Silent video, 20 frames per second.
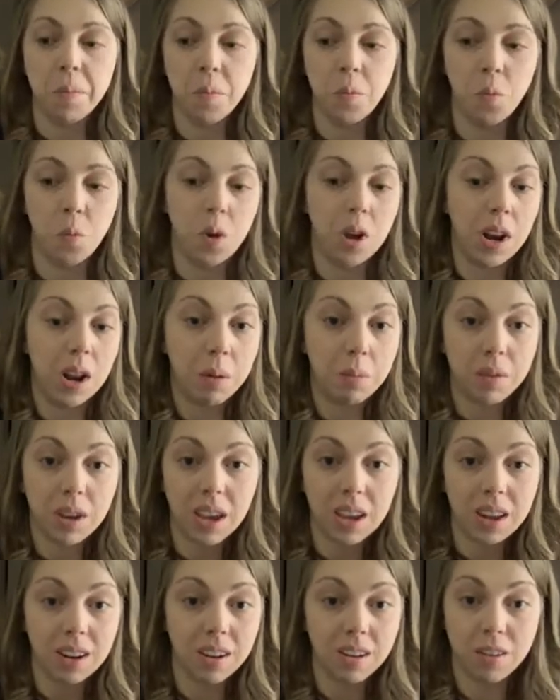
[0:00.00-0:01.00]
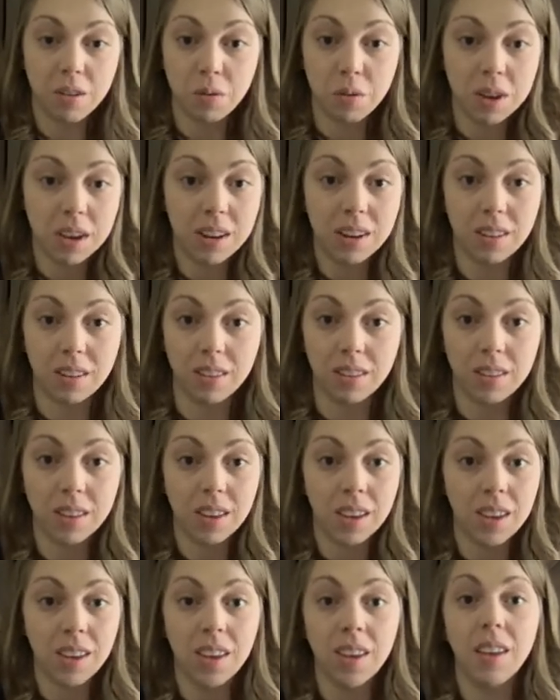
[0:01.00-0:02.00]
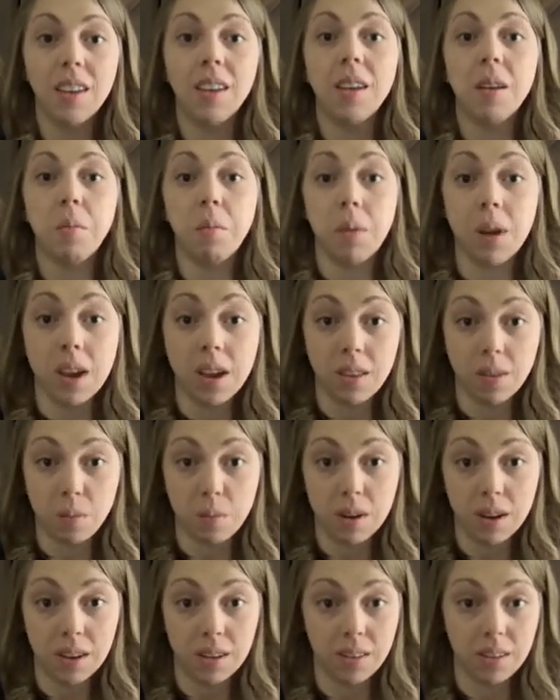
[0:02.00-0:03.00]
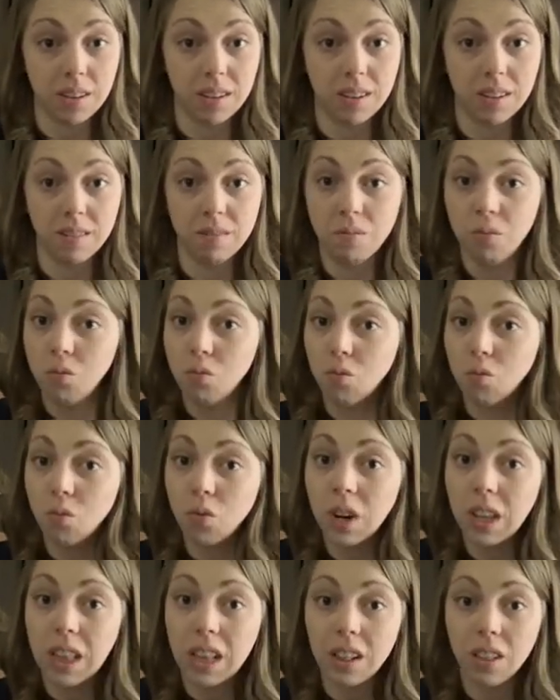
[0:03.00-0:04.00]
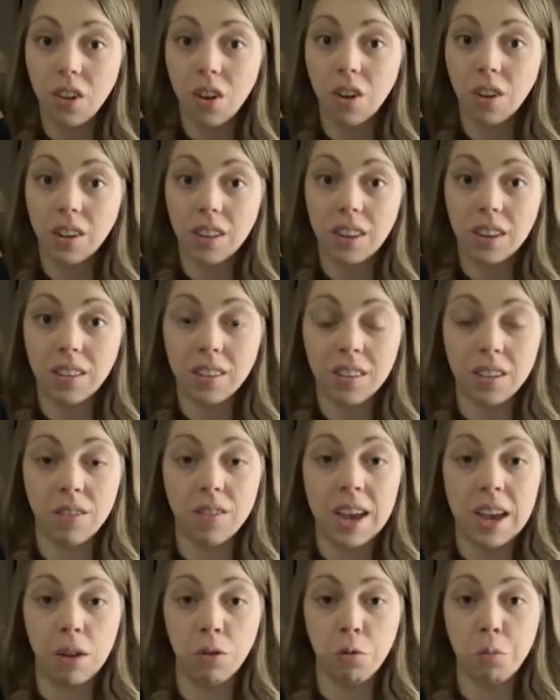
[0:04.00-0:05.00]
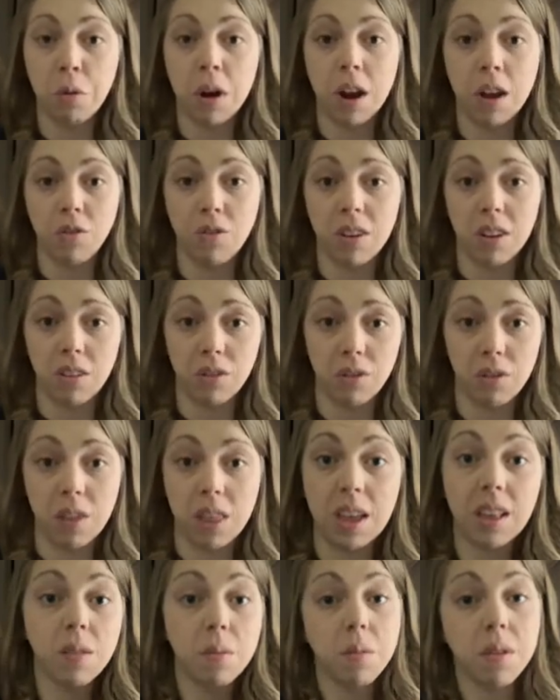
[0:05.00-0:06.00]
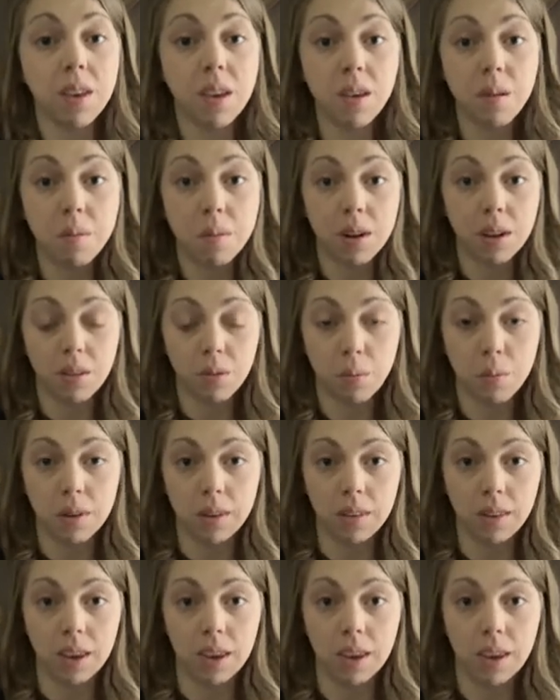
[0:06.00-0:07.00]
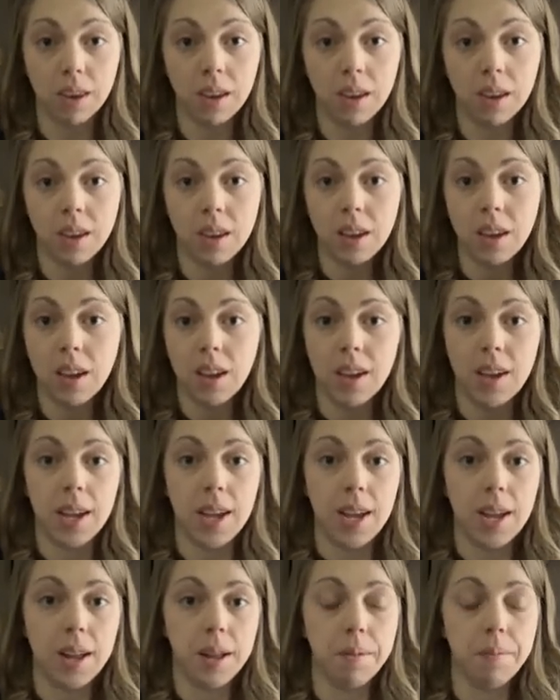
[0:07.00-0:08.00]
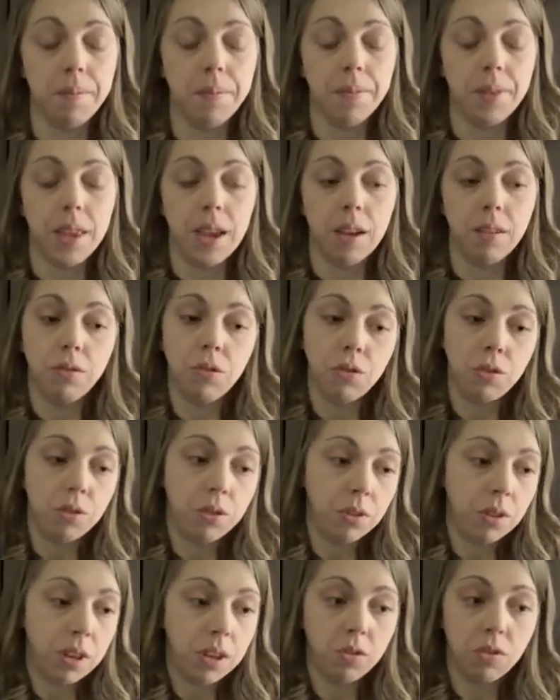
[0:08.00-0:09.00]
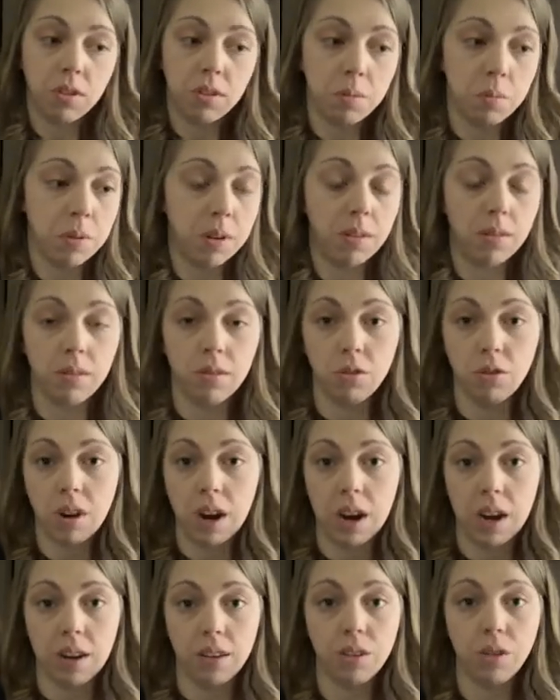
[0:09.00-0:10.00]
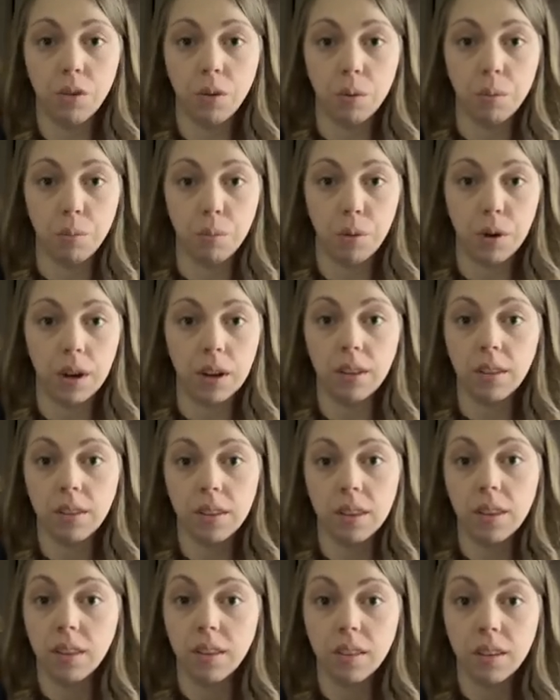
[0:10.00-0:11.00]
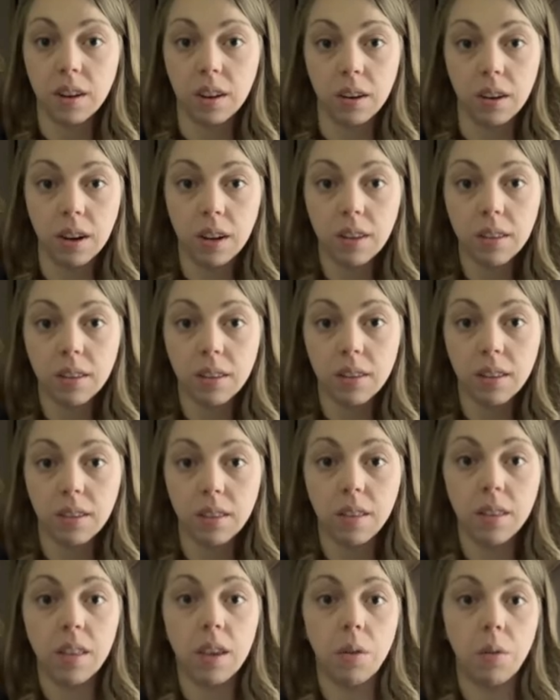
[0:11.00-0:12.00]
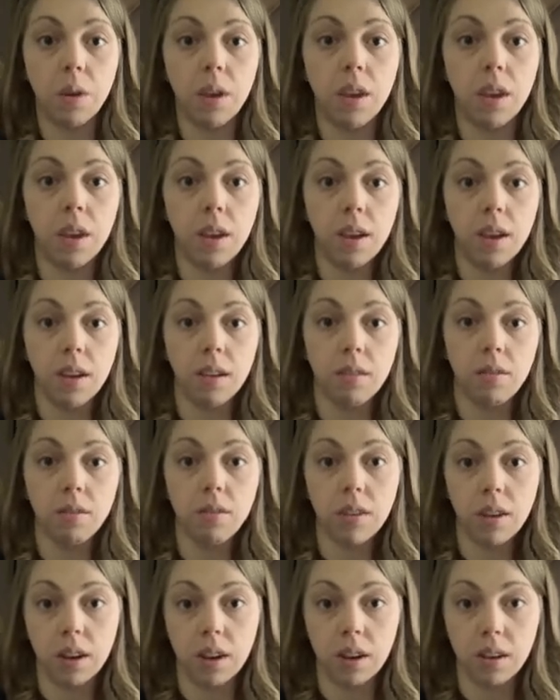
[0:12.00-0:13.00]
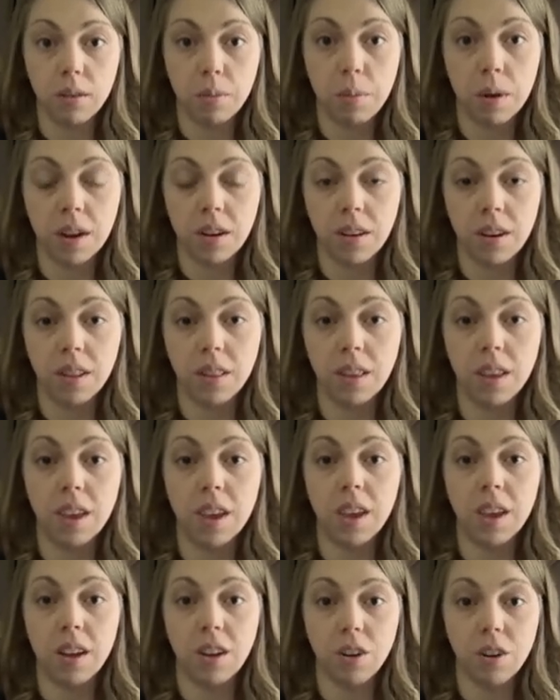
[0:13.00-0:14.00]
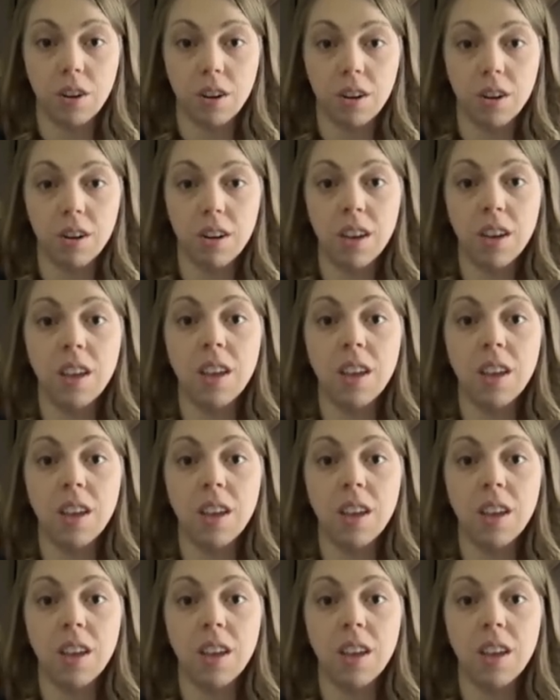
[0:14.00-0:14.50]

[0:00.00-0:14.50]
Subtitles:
what I'm kind of doing is my husband has a really long list of house projects, so that's been keeping us busy. I've truly just been trying to embrace the stillness that we have unexpectedly occurred.